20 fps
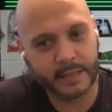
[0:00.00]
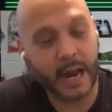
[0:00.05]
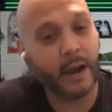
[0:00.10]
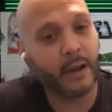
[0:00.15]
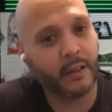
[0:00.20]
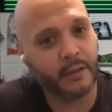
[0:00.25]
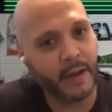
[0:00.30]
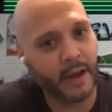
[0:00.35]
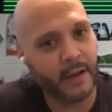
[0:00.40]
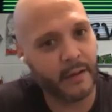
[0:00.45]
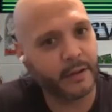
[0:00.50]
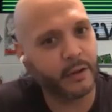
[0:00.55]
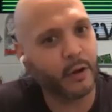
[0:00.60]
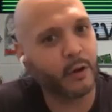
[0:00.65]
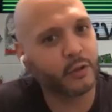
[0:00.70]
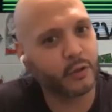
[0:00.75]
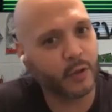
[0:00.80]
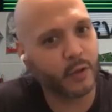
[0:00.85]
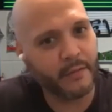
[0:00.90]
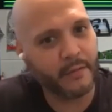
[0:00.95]
down in the valley
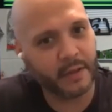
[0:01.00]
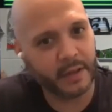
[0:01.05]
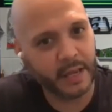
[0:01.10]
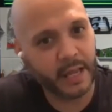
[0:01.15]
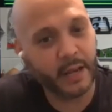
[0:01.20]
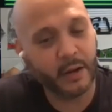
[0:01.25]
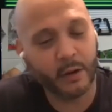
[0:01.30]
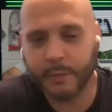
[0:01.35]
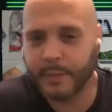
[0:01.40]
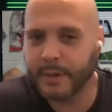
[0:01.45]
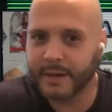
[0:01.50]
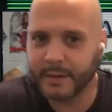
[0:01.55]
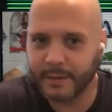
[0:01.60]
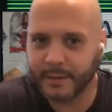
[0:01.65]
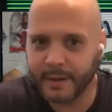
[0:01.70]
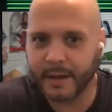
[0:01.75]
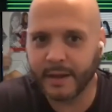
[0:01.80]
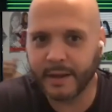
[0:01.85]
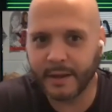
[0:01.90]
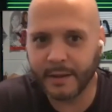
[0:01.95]
don't drive the needle, but
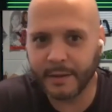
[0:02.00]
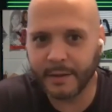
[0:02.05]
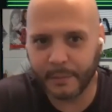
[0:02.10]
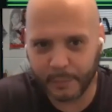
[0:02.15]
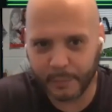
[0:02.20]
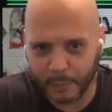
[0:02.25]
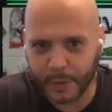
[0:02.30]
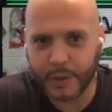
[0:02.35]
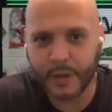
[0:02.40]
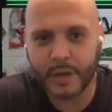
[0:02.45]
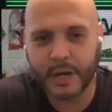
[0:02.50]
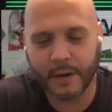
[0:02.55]
when you